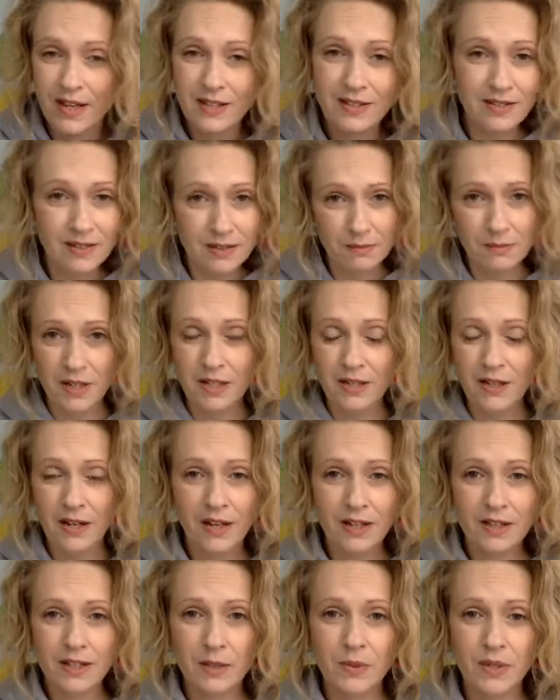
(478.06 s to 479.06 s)
doesn't mean
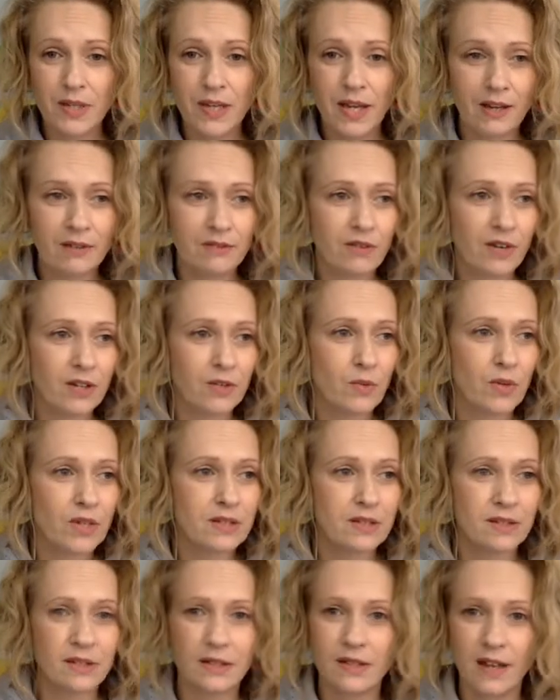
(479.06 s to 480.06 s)
that we can't find ways
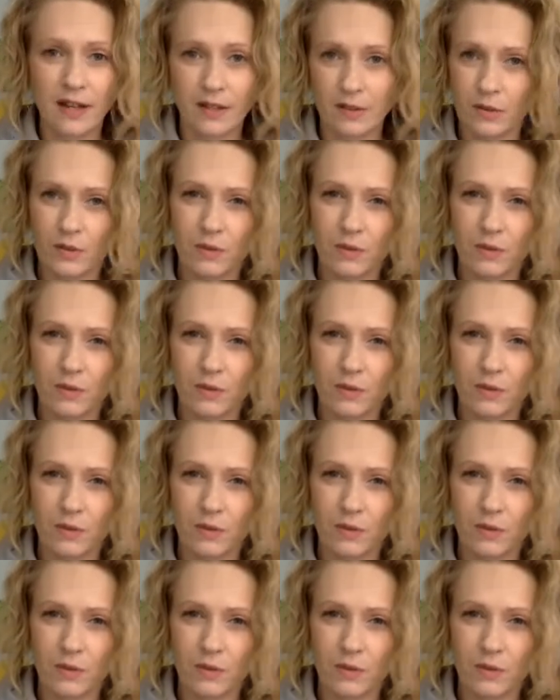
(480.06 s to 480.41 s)
to connect with